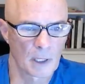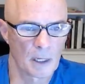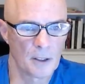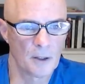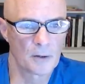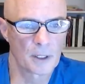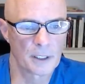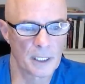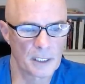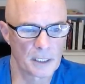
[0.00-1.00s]
I know that I
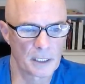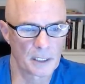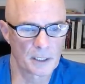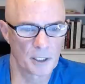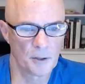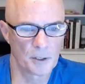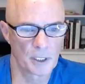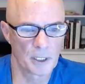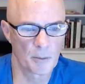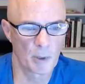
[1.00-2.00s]
tested it because I used
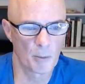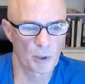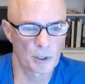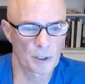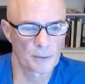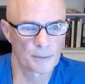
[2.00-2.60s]
it in my book.